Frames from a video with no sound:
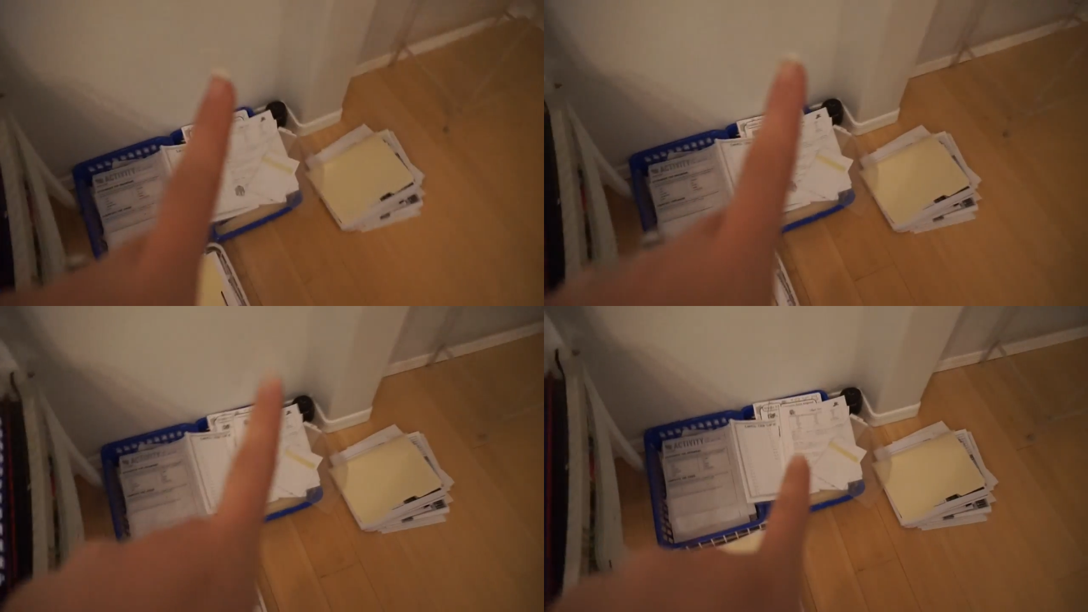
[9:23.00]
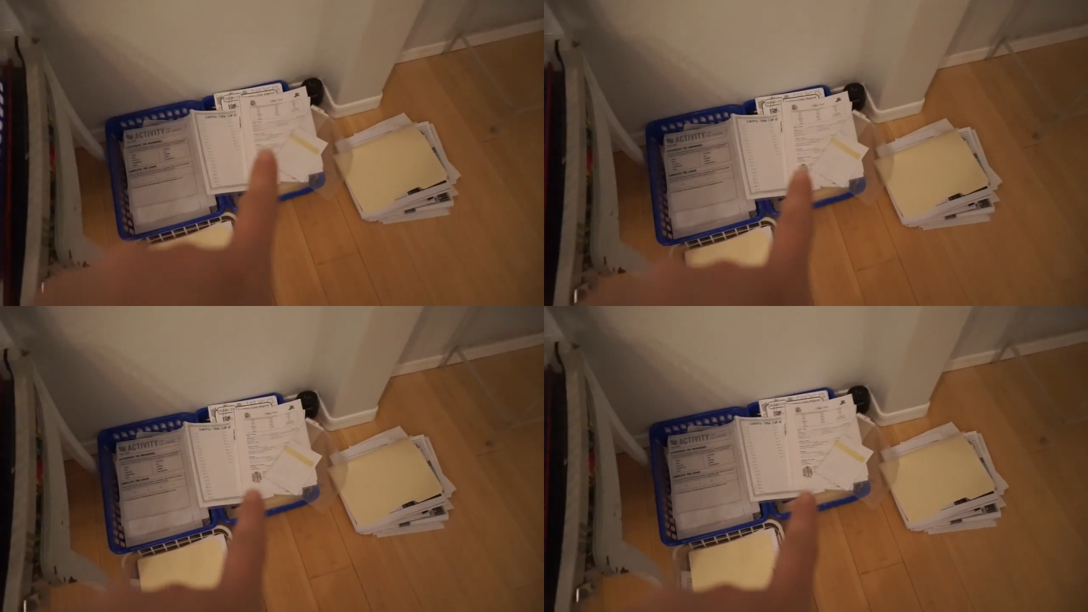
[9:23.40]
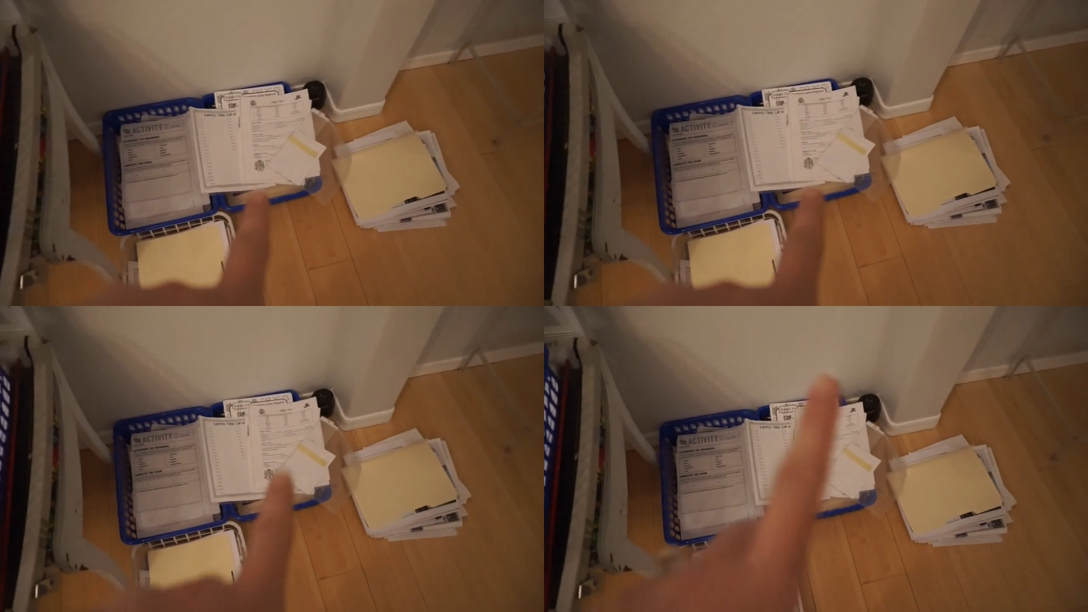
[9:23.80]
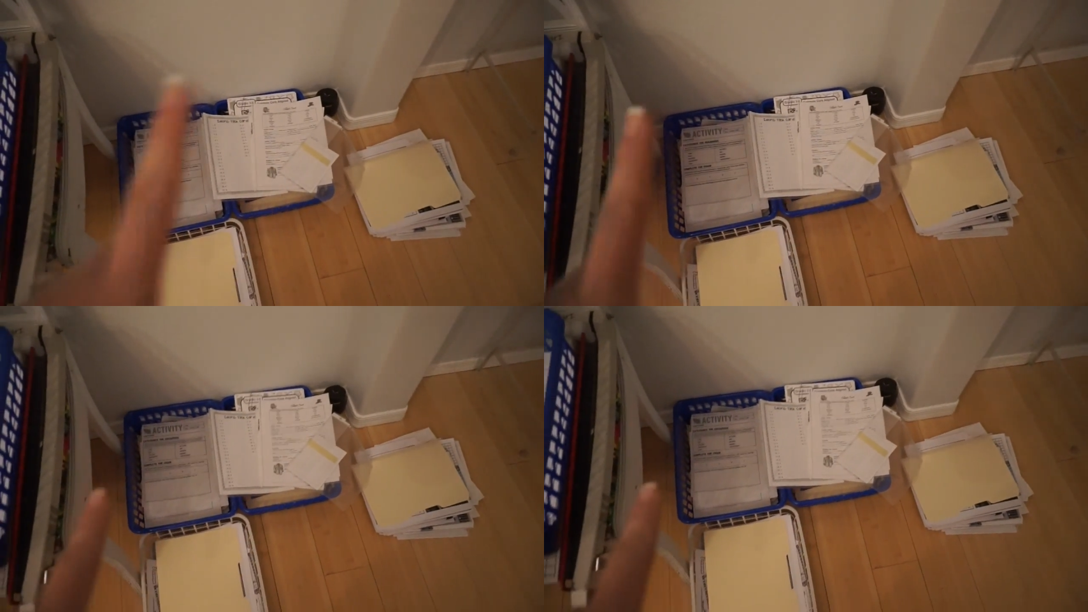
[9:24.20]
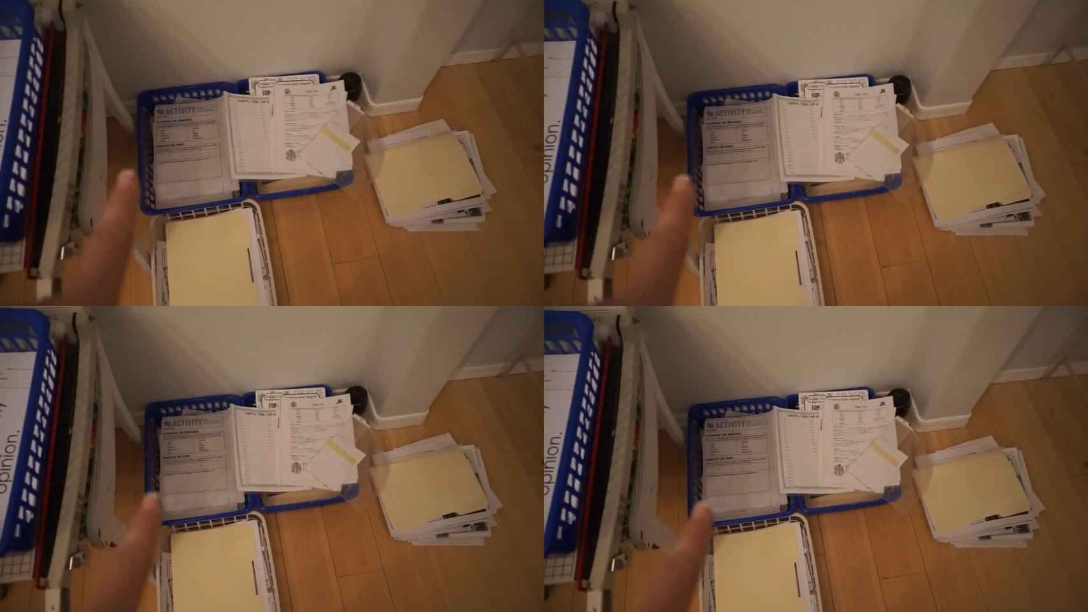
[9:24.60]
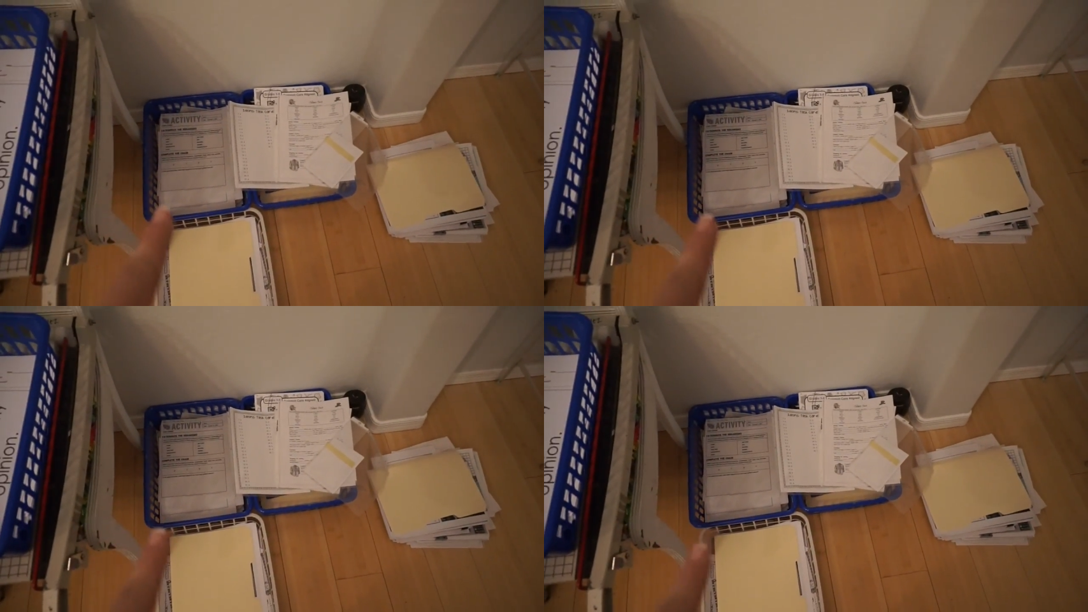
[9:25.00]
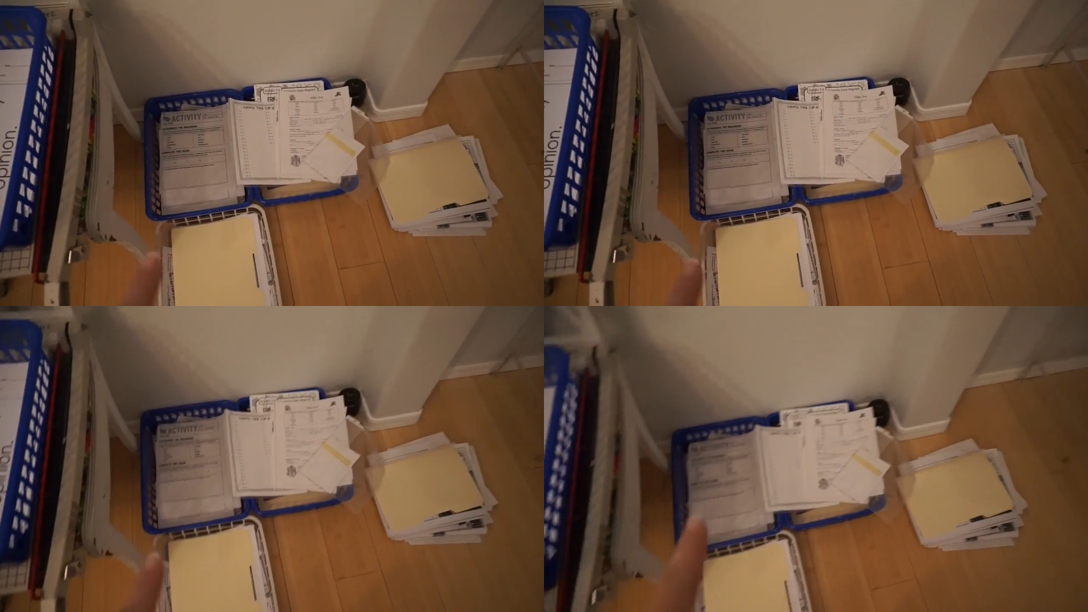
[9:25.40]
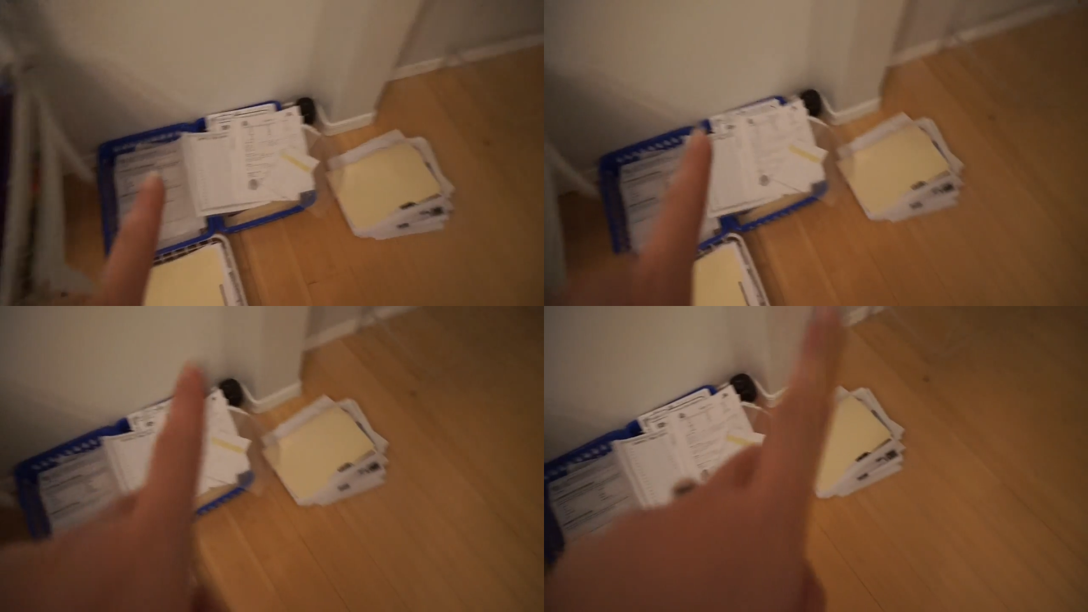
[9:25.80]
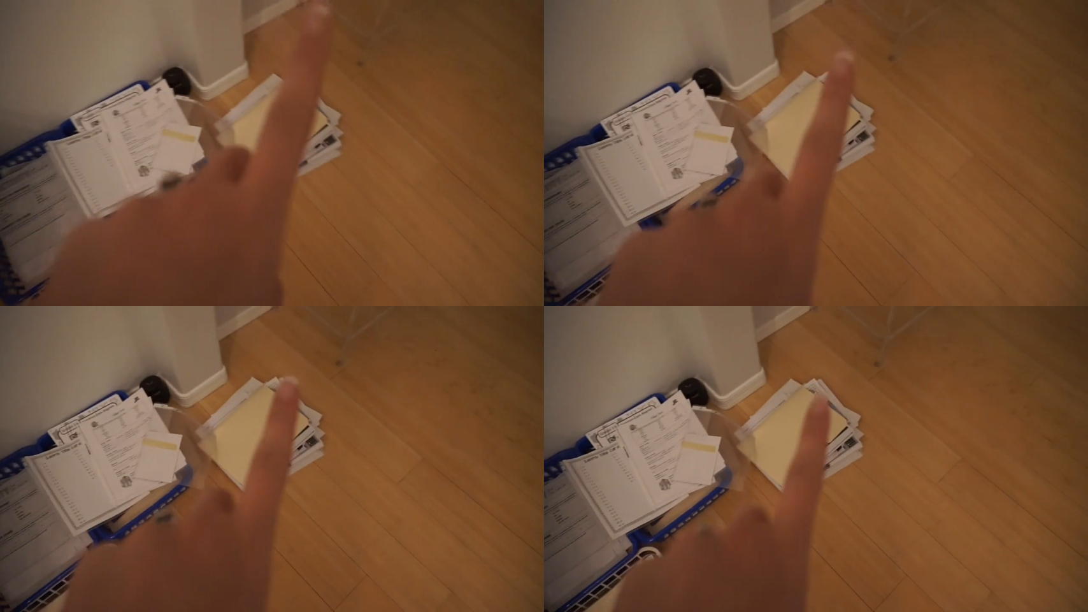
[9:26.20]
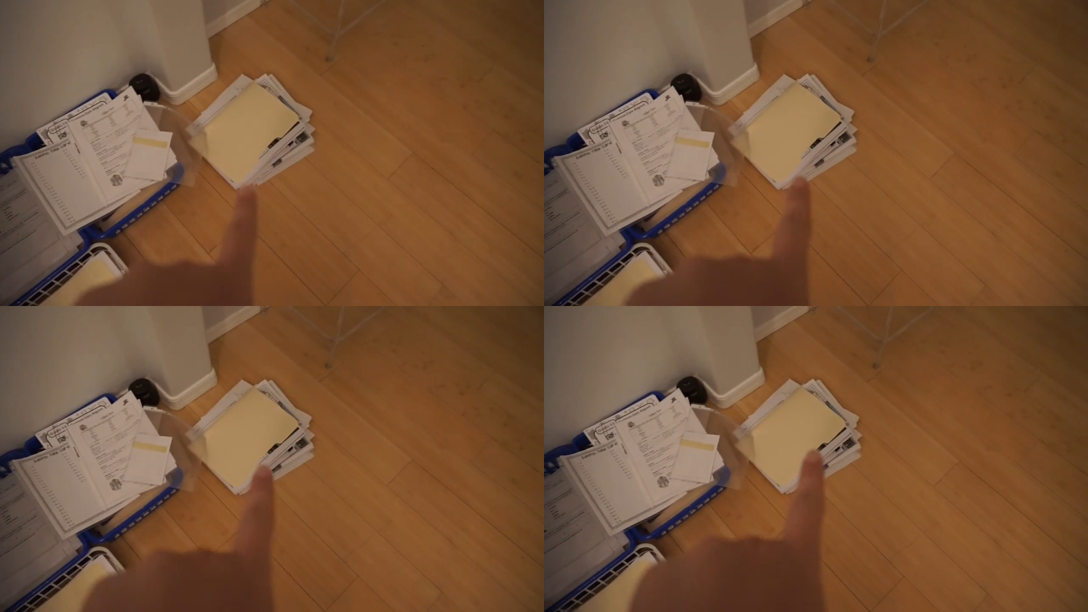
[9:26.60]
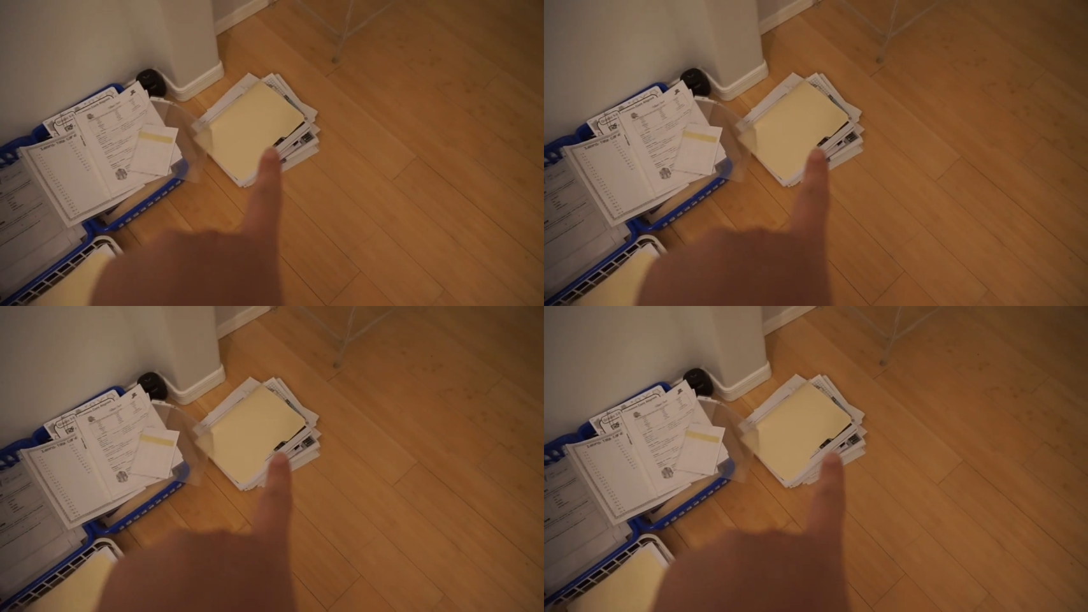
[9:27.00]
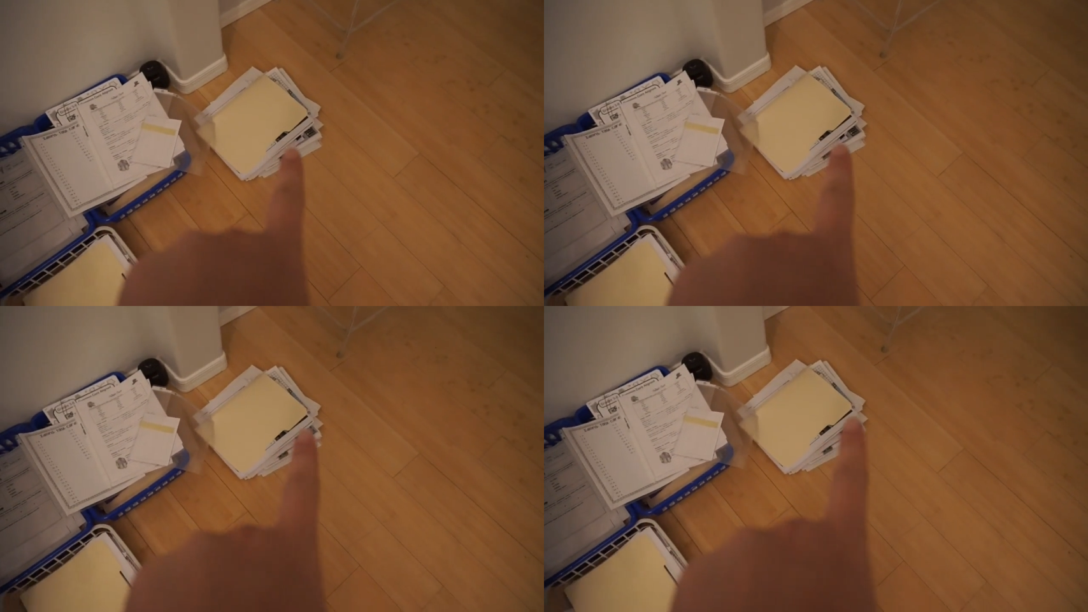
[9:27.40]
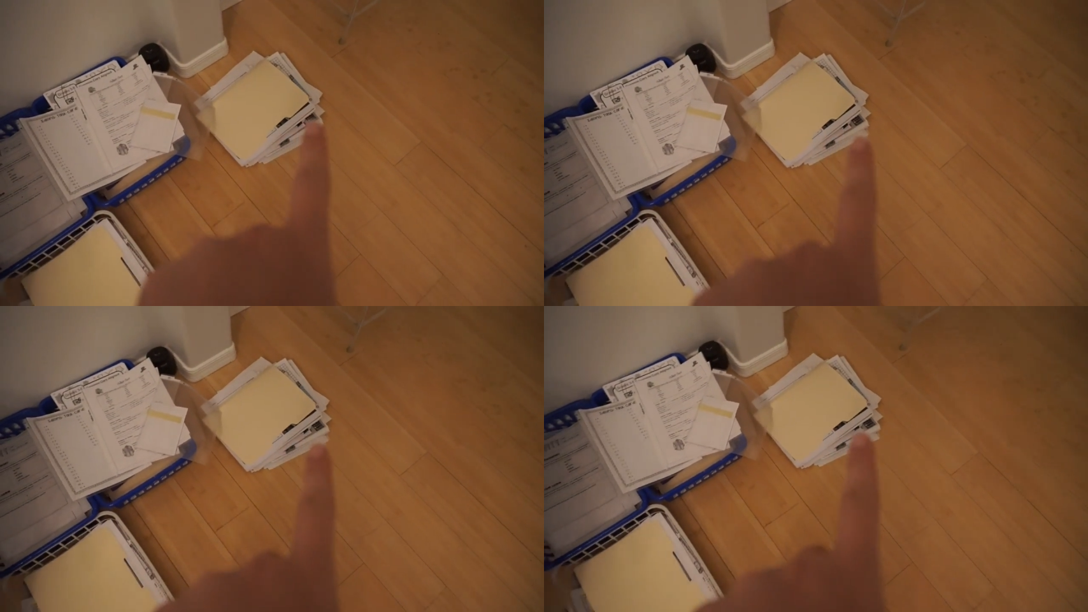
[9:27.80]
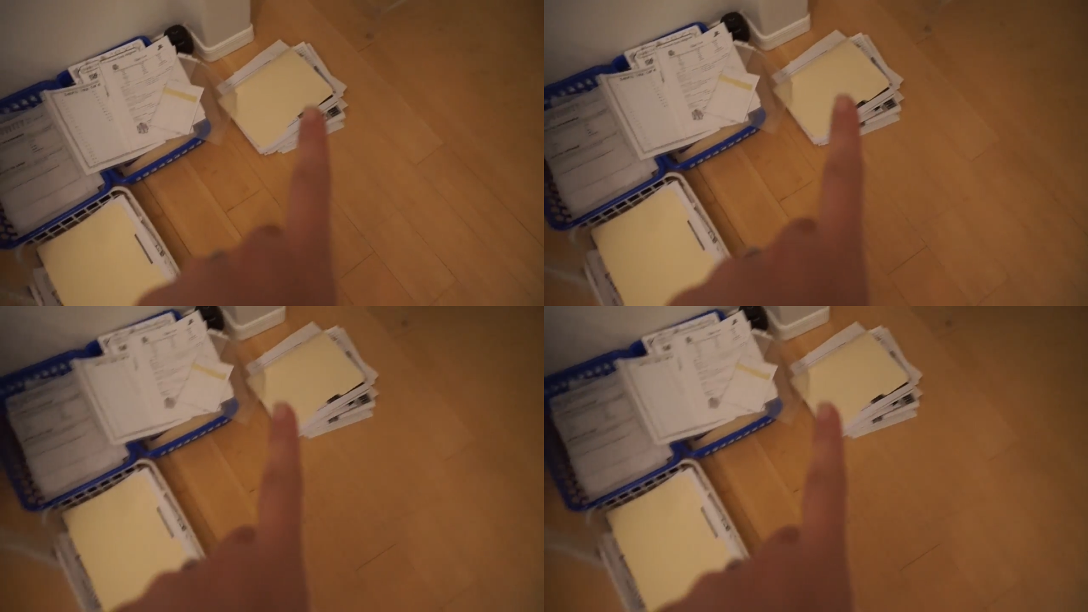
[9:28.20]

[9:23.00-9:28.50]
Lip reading: Nobody's mouth can be seen.